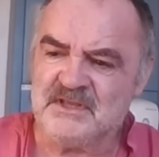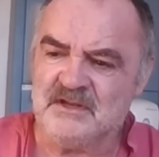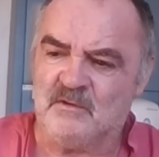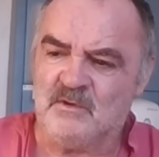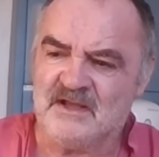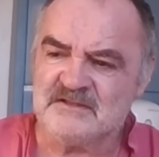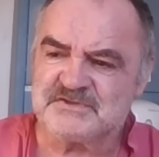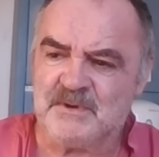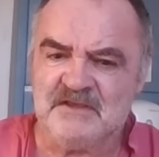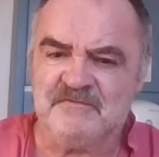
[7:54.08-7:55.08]
But
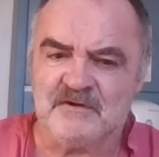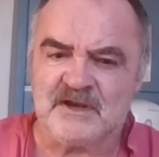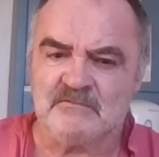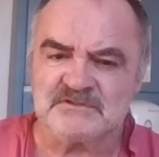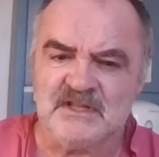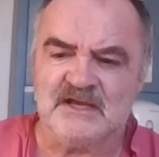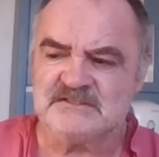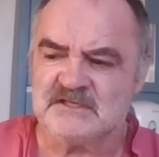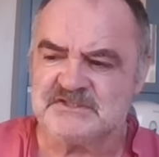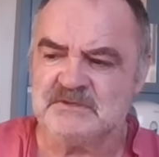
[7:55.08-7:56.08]
24 hours
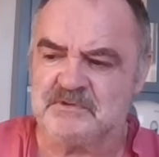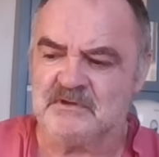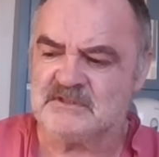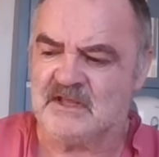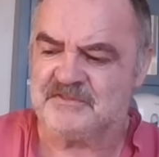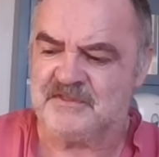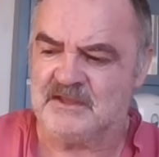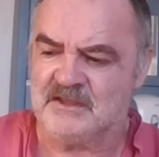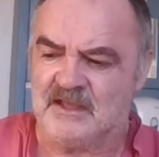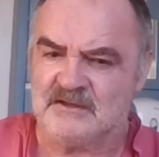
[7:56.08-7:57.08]
later, she brought that
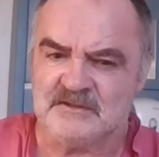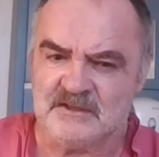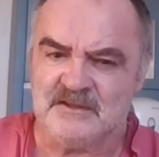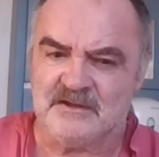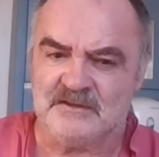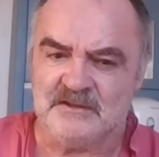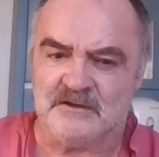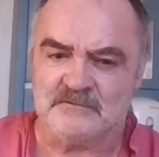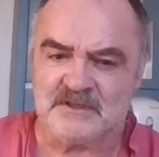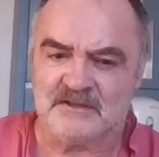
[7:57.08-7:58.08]
thing in,
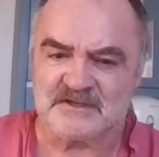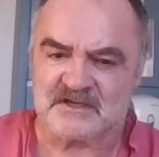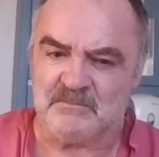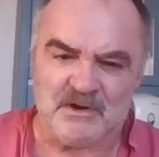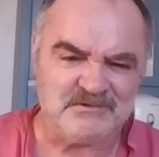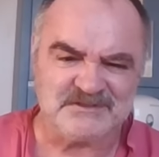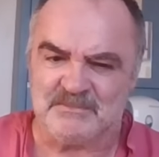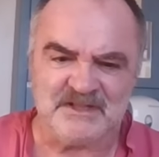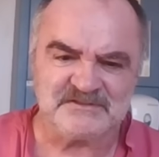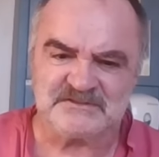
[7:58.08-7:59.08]
the commode.
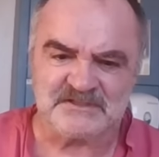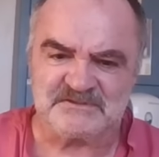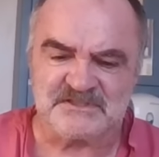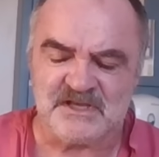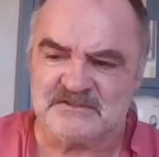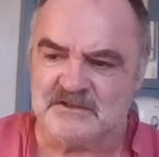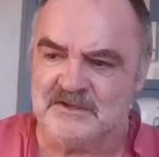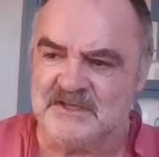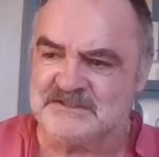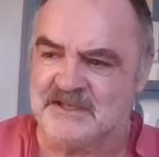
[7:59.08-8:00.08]
I mean, that's
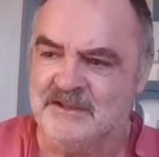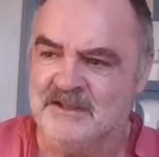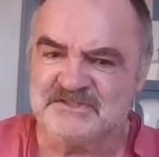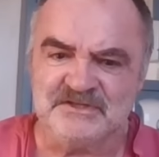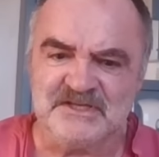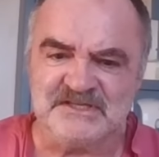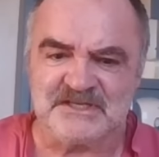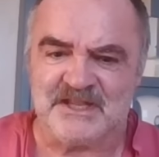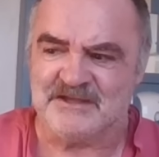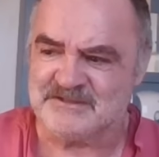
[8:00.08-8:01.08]
dunny.
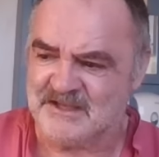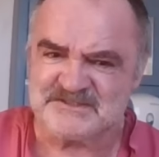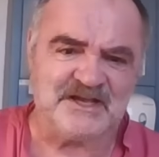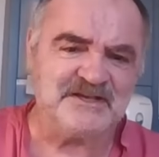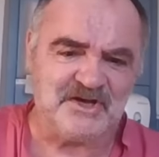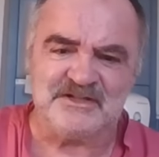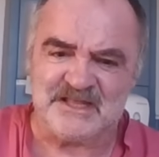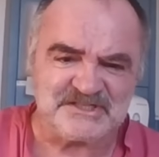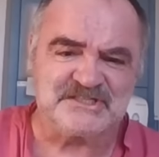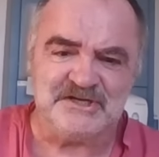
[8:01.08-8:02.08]
I'd
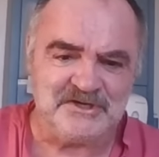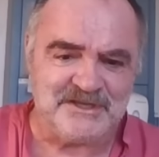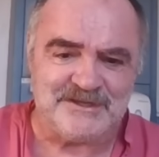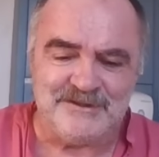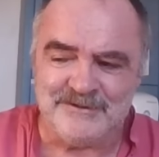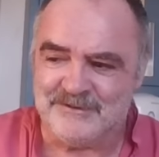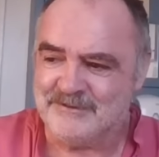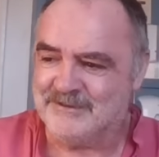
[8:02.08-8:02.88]
call that dunny.